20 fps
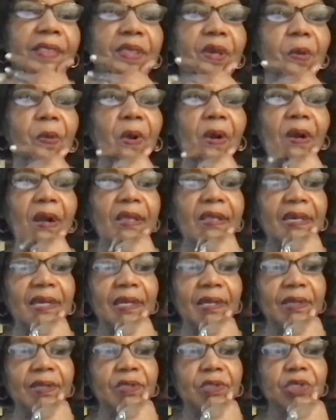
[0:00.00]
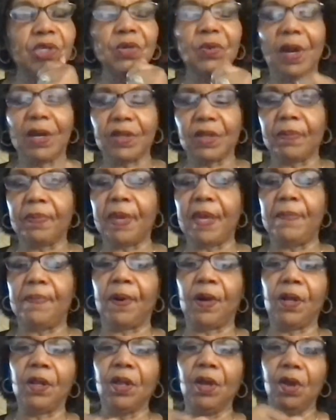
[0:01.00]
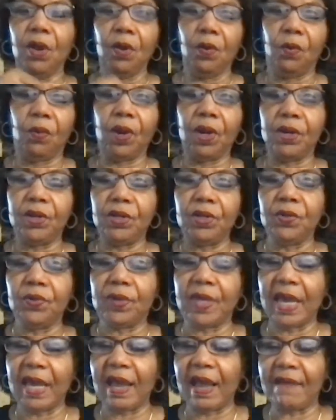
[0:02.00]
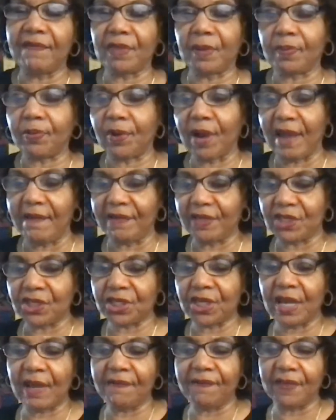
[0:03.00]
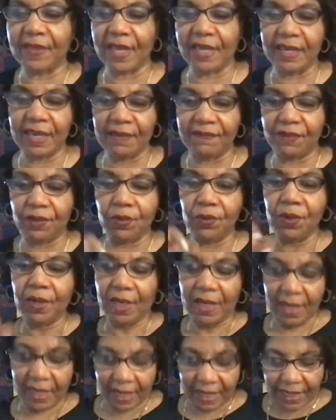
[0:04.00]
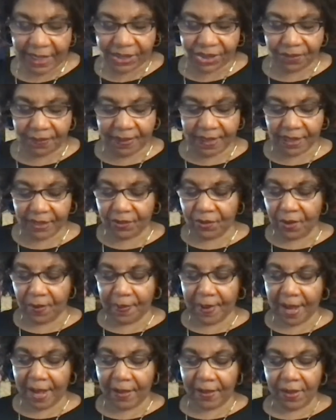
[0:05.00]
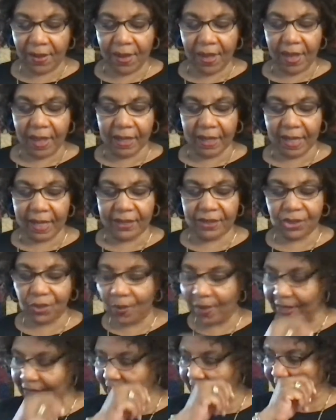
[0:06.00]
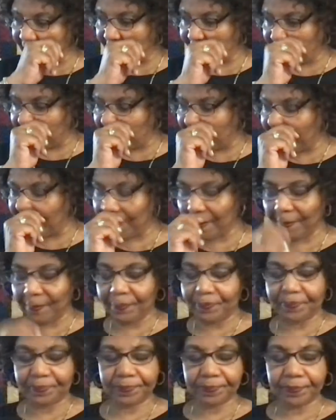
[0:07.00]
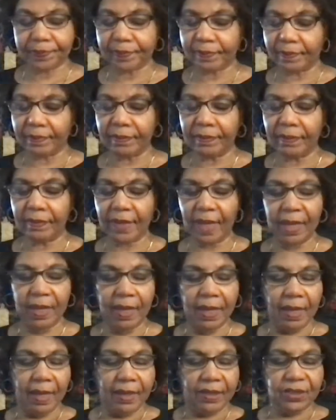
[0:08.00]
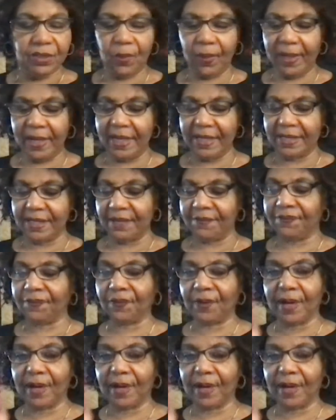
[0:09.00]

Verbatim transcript: there were, I think, 2 other people where you have the private chef and they give you each meal. There were about like 20 different things